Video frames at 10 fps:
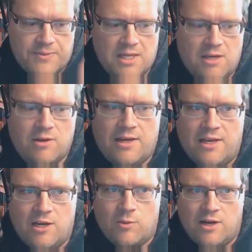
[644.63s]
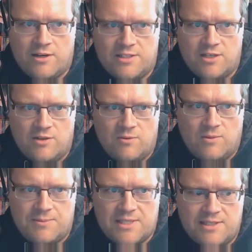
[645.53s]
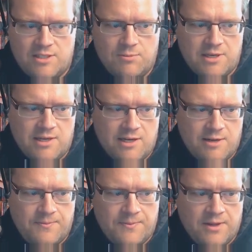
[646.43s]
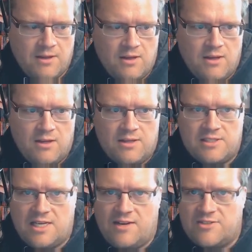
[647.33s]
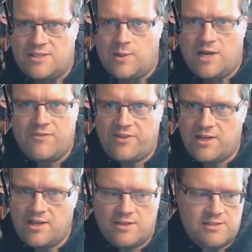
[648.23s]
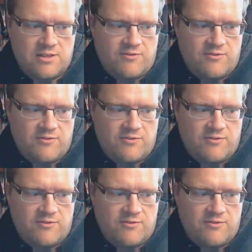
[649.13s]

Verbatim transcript: Okay, here we are. So the website's open here. You see obviously we have nothing in it so